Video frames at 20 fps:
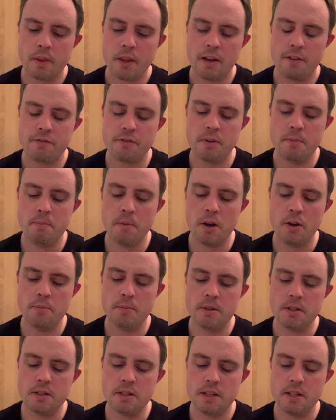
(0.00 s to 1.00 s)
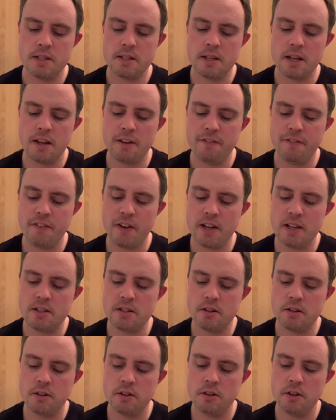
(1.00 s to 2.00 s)
Every moment his dead
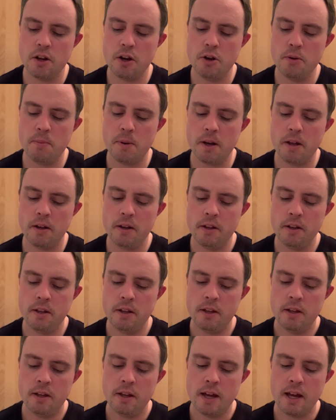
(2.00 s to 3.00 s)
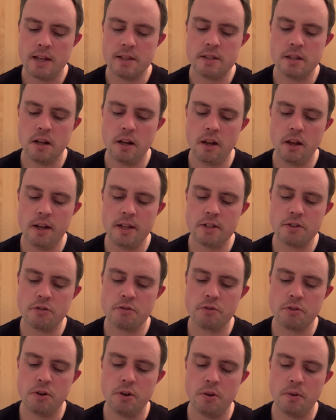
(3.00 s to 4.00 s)
face looked nobler, as the light
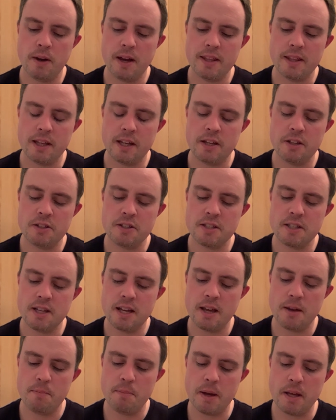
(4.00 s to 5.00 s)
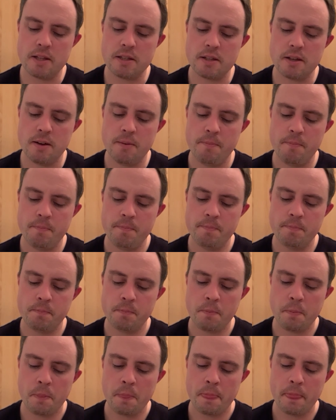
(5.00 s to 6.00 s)
grew and they could see it better.
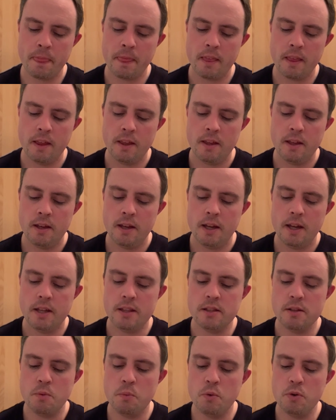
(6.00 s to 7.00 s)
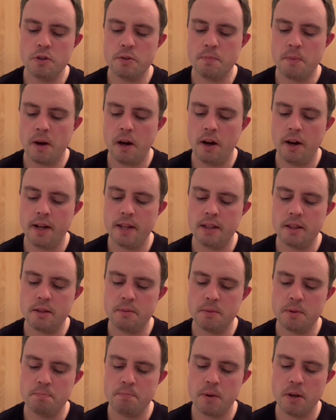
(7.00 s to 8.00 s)
In the wood behind
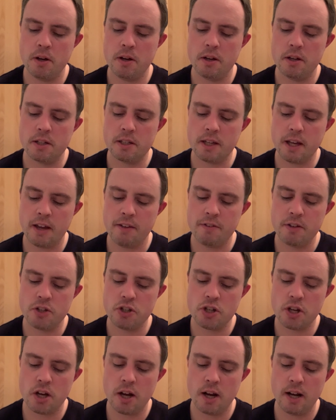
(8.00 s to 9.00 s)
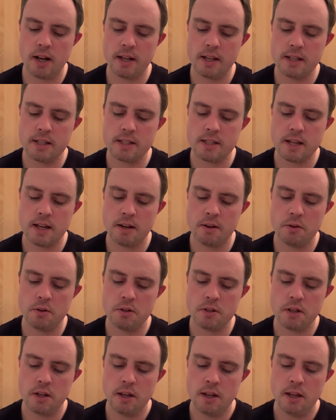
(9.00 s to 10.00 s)
them a bird gave a chuckling
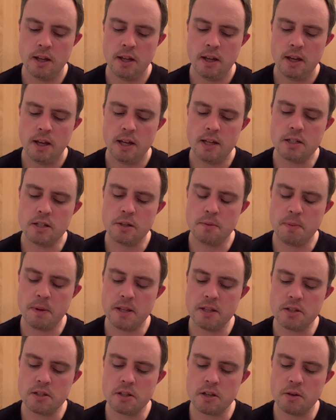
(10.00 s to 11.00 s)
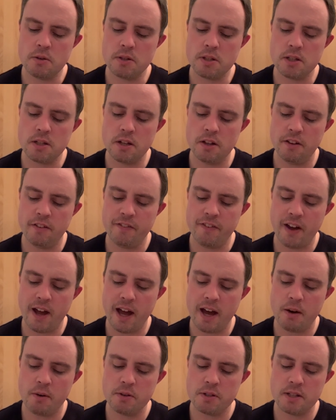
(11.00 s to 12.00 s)
sound. It had been so still for
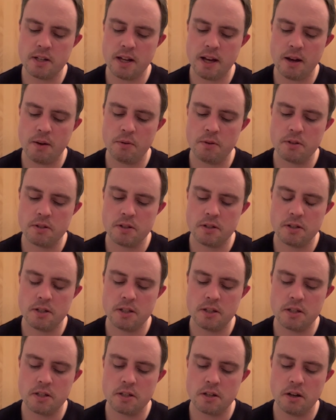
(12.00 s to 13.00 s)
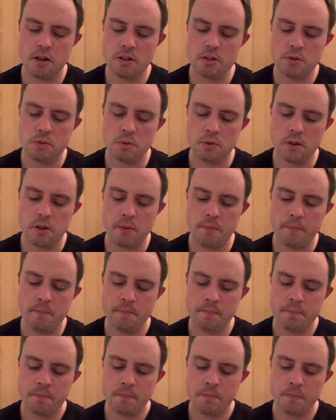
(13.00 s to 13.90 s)
hours and hours that it startled them.